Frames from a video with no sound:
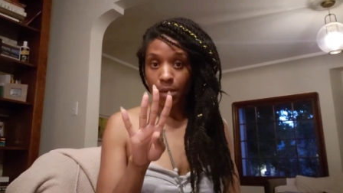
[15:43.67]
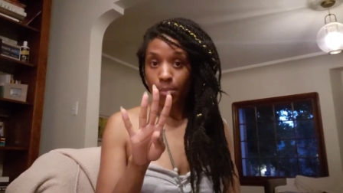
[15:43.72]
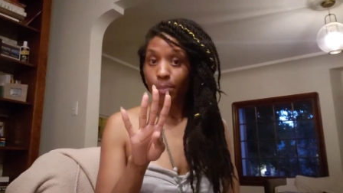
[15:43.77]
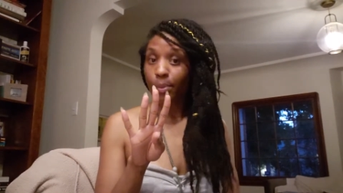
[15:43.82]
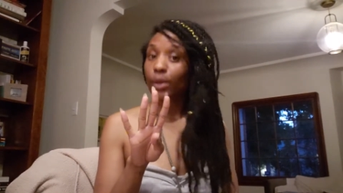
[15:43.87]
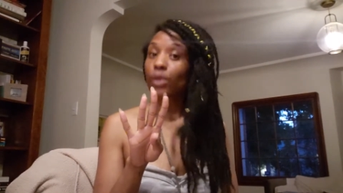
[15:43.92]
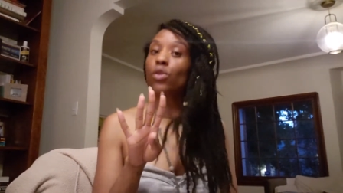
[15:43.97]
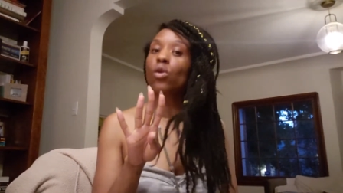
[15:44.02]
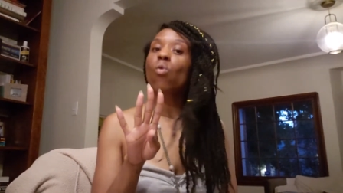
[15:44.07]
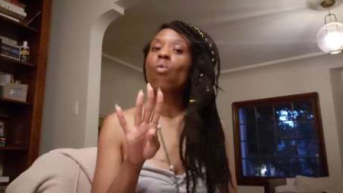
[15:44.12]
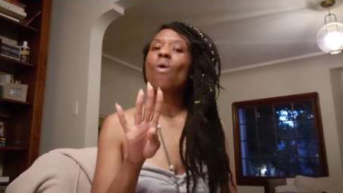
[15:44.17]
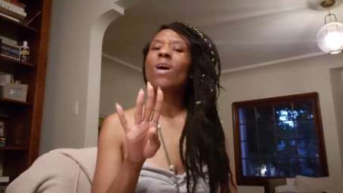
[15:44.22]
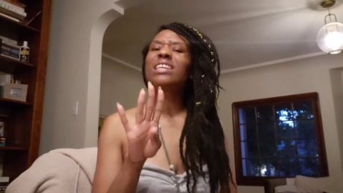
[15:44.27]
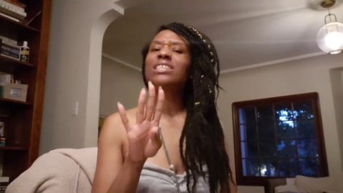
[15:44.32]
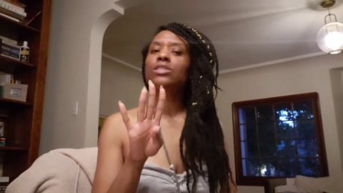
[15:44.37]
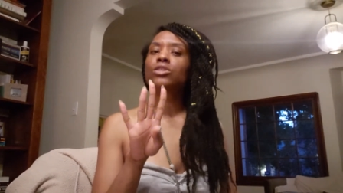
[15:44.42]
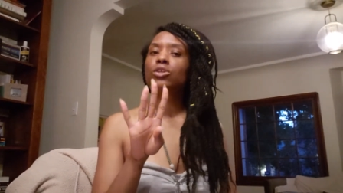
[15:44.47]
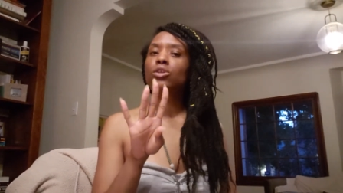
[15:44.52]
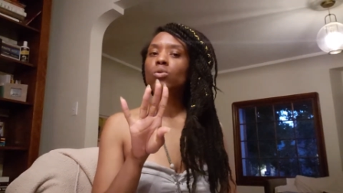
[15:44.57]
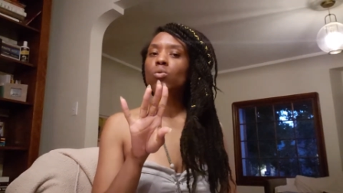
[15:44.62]
But in the
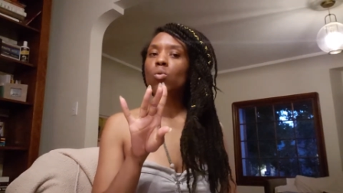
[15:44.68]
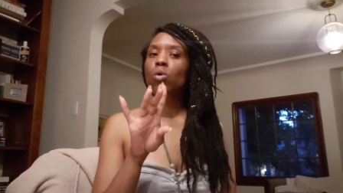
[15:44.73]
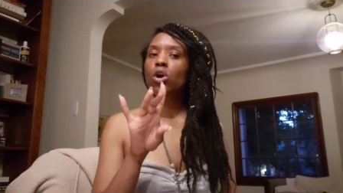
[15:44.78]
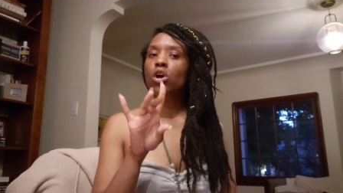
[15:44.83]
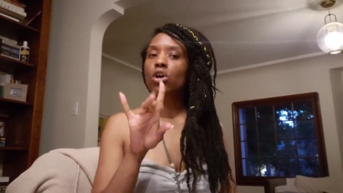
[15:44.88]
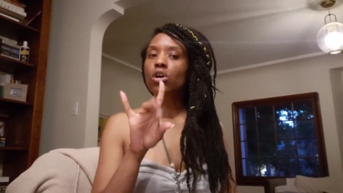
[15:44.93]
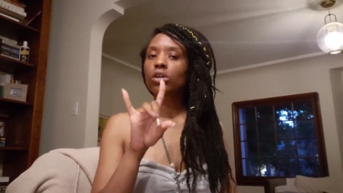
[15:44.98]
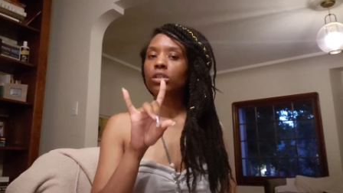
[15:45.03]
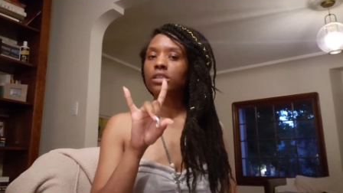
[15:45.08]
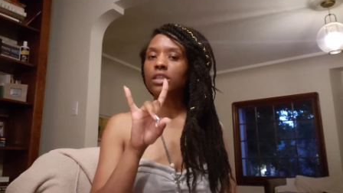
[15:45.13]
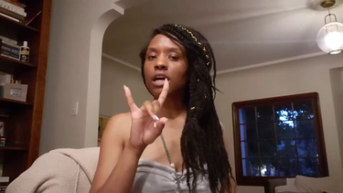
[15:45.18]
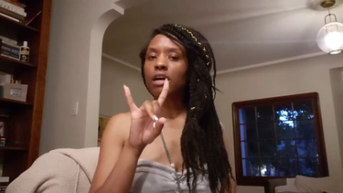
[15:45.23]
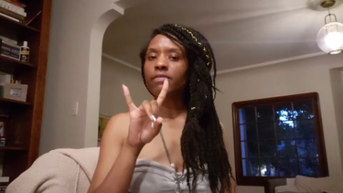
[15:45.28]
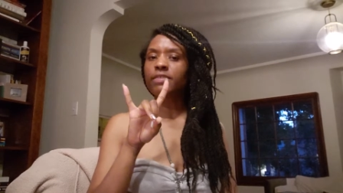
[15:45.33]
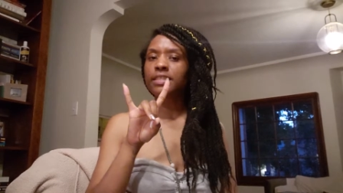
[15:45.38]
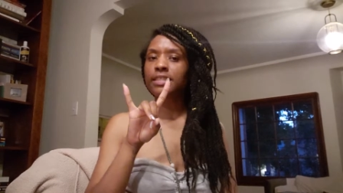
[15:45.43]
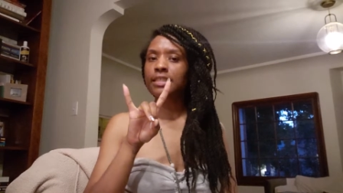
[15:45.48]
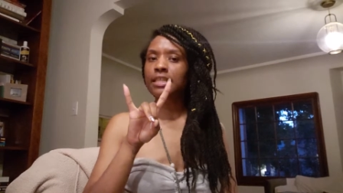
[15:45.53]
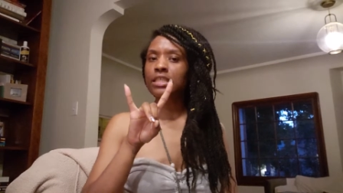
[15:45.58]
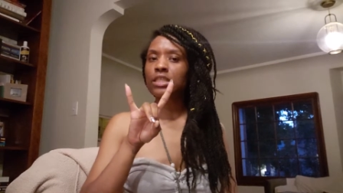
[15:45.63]
Western world of
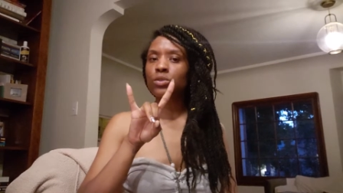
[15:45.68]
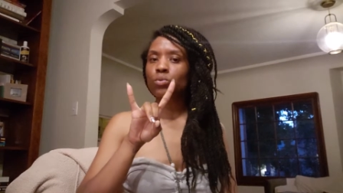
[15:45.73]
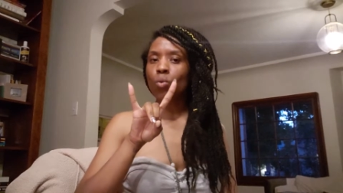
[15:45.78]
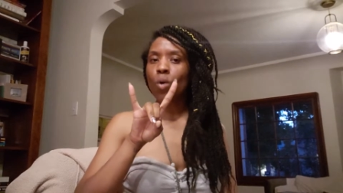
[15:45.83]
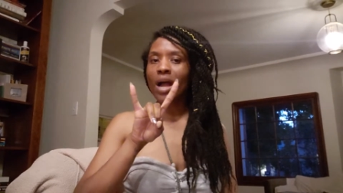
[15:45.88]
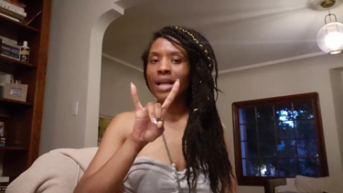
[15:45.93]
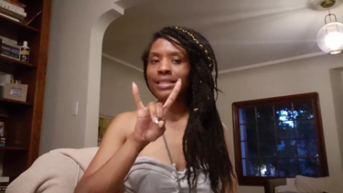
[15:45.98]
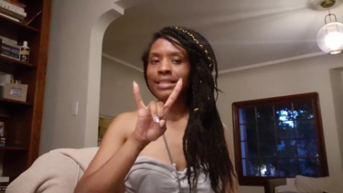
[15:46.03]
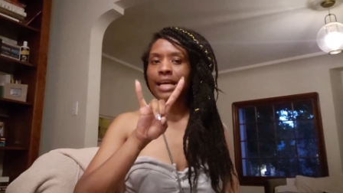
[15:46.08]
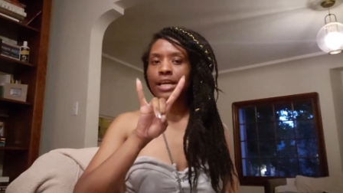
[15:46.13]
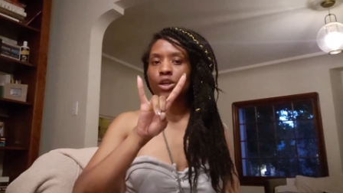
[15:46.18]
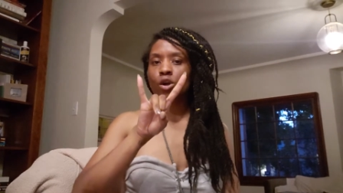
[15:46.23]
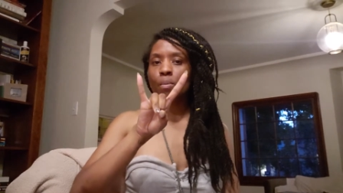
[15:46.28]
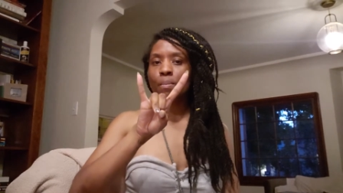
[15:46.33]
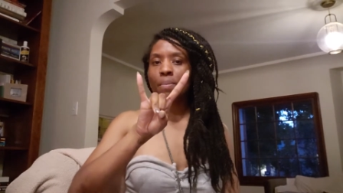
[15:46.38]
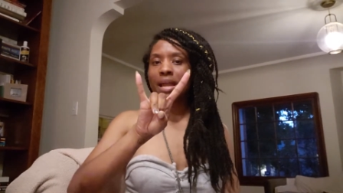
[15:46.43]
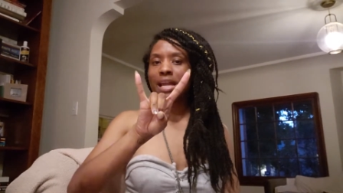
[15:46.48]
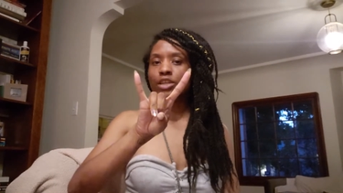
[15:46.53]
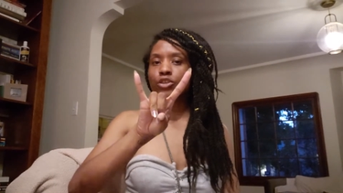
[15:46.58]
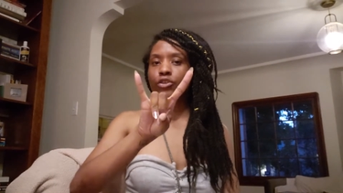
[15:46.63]
cis white
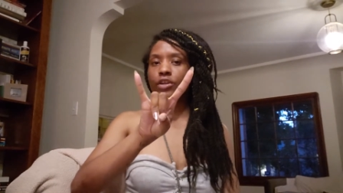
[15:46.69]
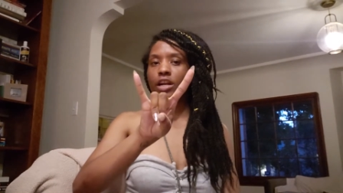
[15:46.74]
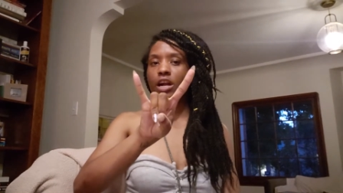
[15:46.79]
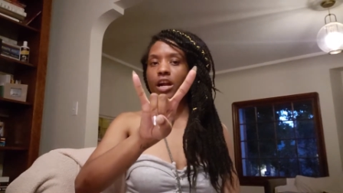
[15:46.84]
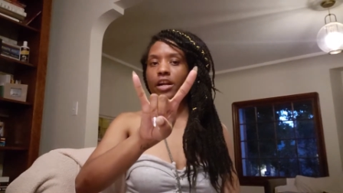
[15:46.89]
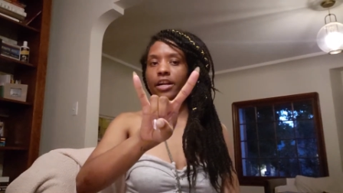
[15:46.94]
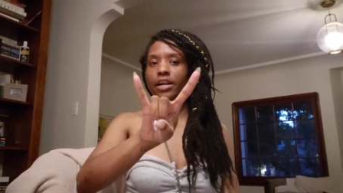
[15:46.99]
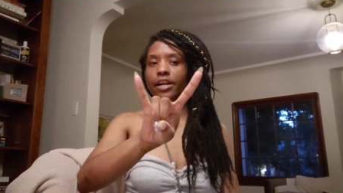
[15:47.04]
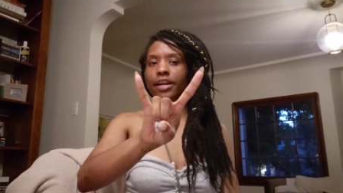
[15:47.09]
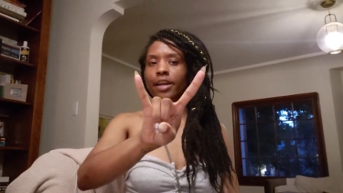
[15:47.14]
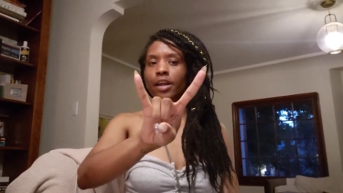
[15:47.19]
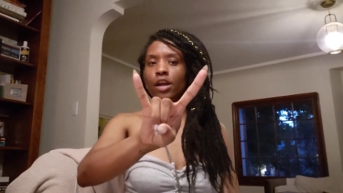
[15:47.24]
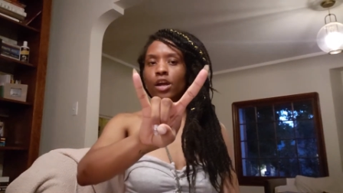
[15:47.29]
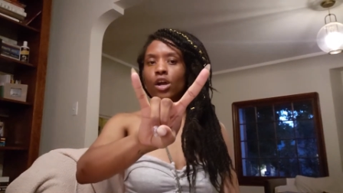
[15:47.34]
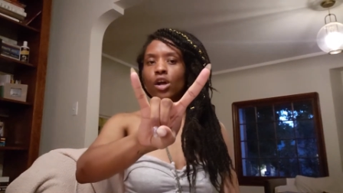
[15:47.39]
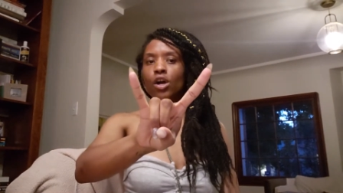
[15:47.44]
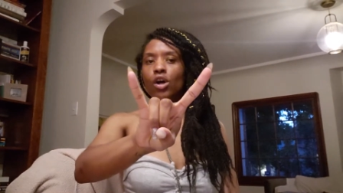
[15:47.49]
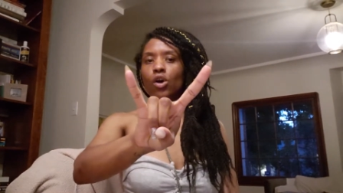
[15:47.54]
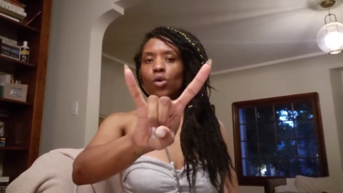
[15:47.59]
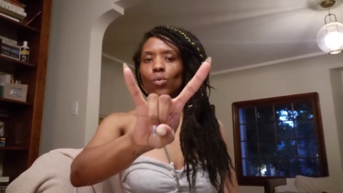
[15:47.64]
heteropatriarchy,
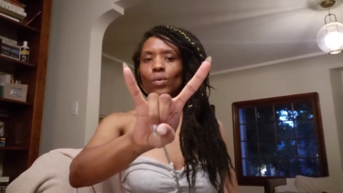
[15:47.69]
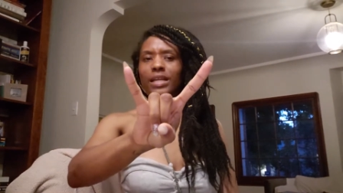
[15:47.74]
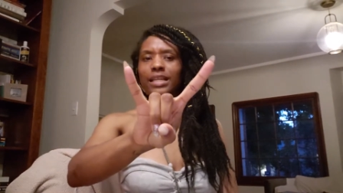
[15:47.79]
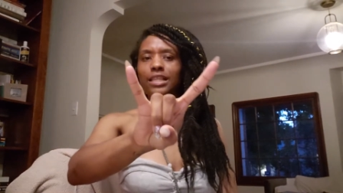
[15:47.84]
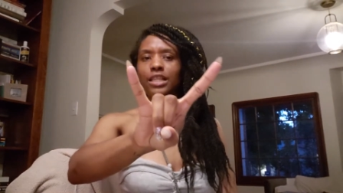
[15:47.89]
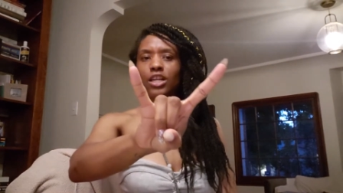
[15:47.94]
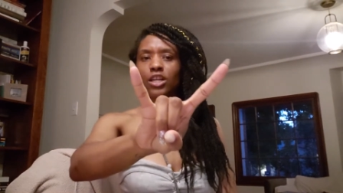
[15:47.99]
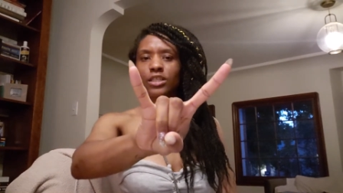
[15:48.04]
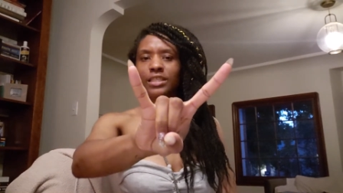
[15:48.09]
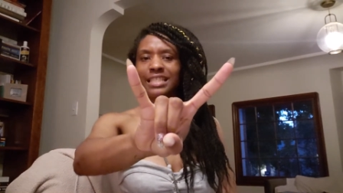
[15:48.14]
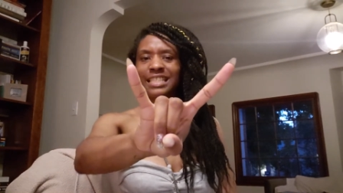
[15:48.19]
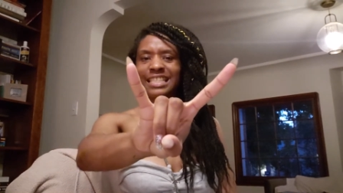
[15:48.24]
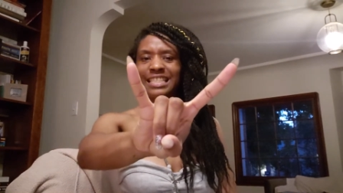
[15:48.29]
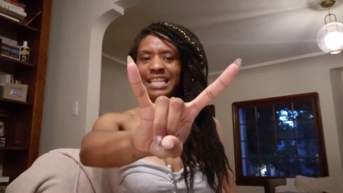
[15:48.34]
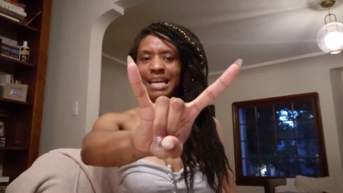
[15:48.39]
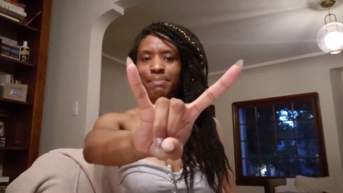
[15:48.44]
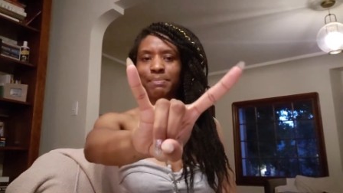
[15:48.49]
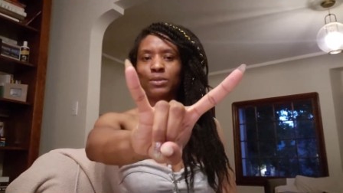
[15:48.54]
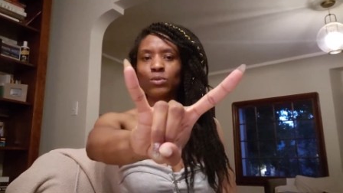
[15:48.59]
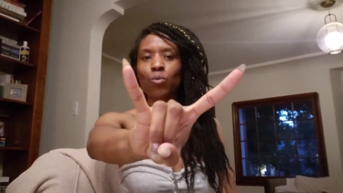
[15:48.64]
we learn
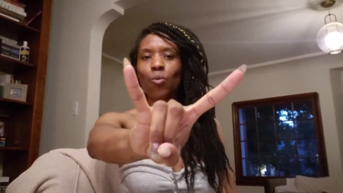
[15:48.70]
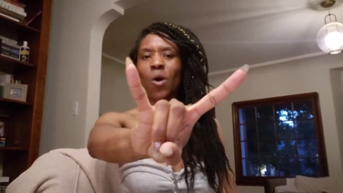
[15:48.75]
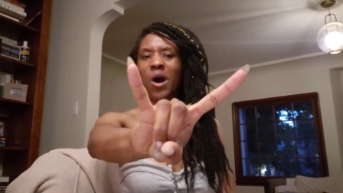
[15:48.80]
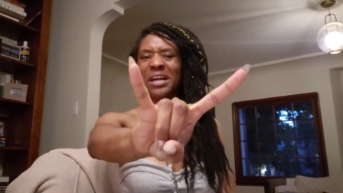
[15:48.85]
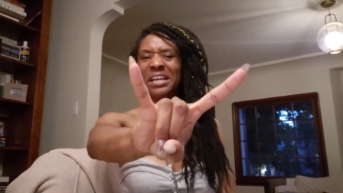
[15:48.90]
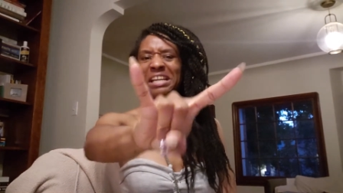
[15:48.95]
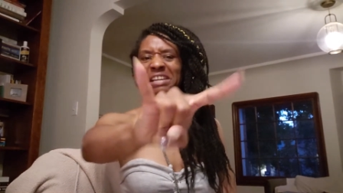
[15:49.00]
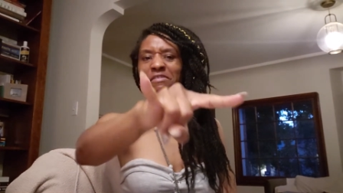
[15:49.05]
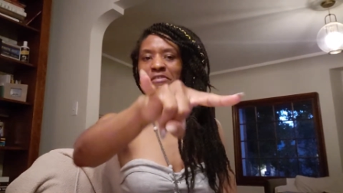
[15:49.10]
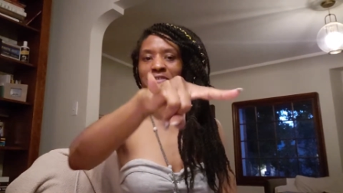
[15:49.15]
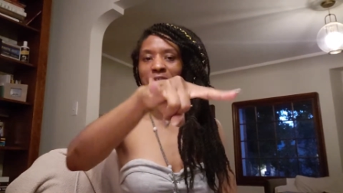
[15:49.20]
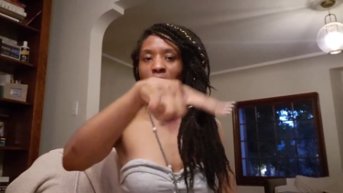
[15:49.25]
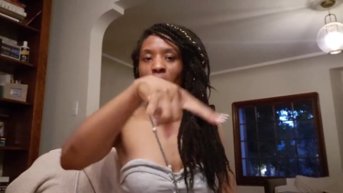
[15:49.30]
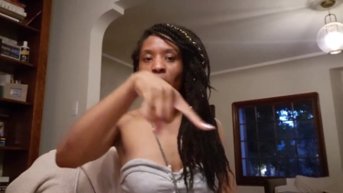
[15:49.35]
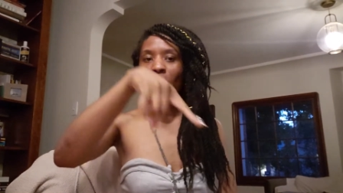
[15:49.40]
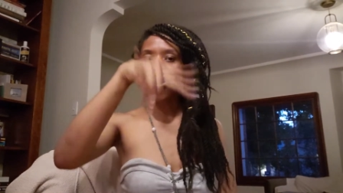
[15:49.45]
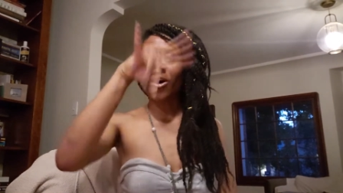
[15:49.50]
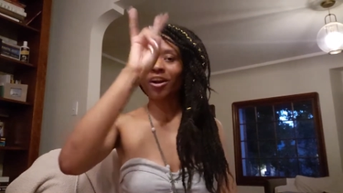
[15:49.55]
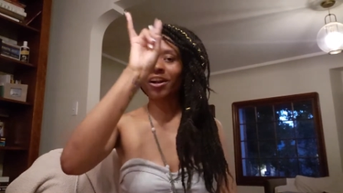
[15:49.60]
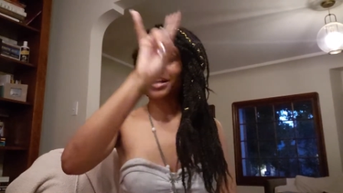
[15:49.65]
steps 1 and
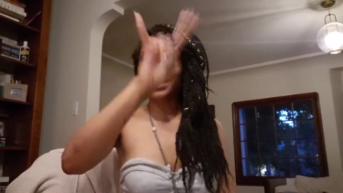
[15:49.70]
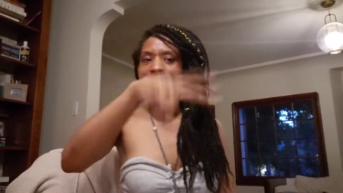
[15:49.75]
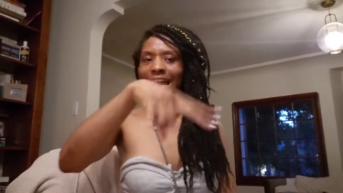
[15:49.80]
4.